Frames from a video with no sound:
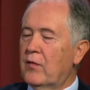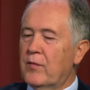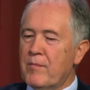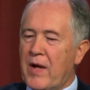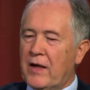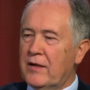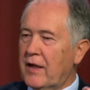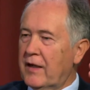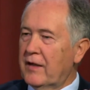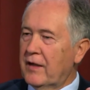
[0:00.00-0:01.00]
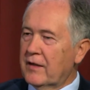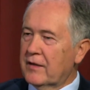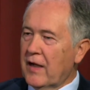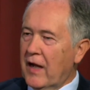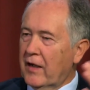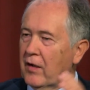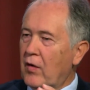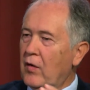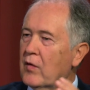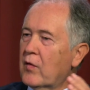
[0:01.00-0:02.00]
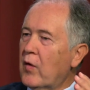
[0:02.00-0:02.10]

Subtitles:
of maintaining dialogue,